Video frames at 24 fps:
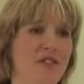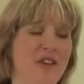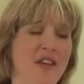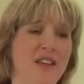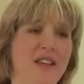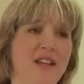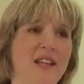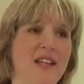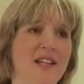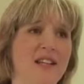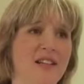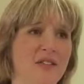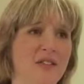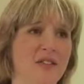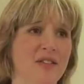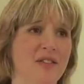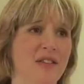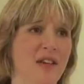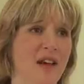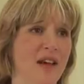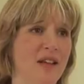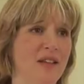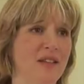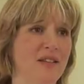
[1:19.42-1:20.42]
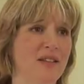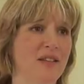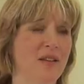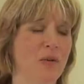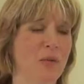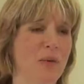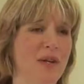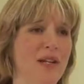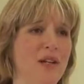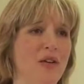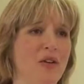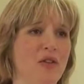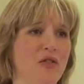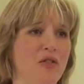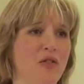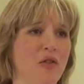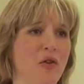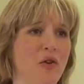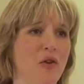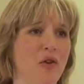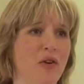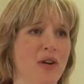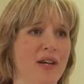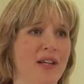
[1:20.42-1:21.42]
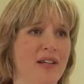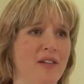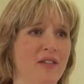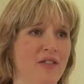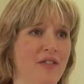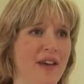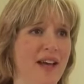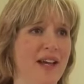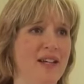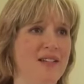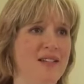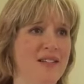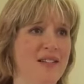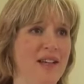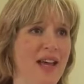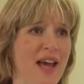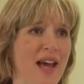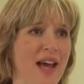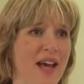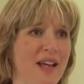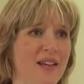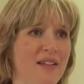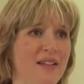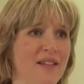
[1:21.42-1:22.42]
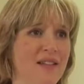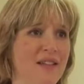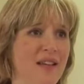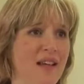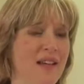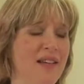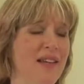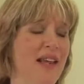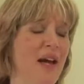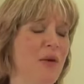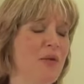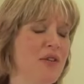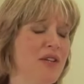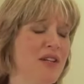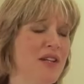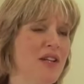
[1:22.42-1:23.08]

of other clinical signs that we look for in affected cats, and that would